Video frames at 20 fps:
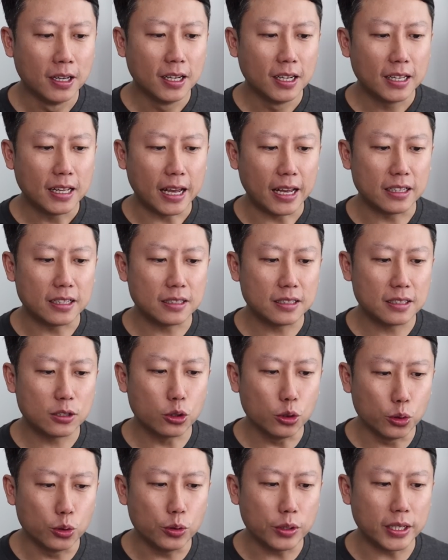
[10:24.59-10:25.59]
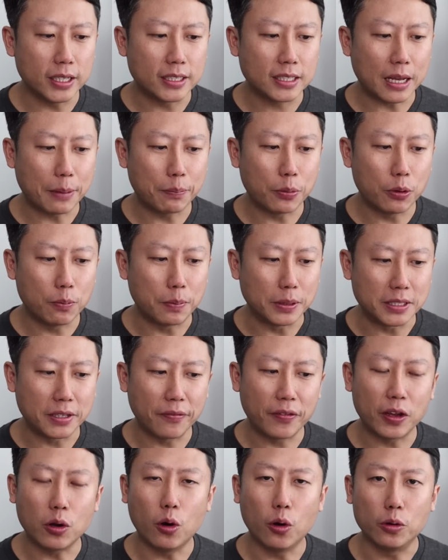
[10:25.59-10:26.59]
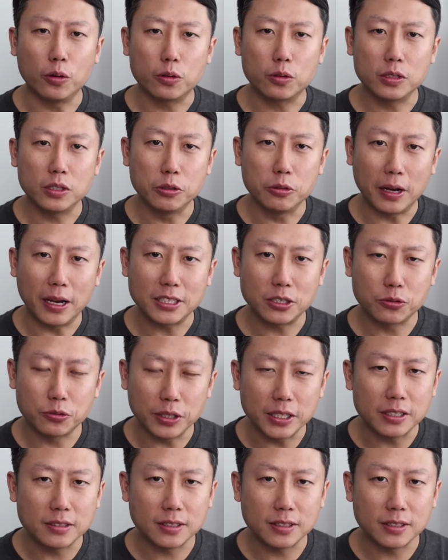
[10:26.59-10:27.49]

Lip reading: And 2 is Keppel Pacific Oak US REIT.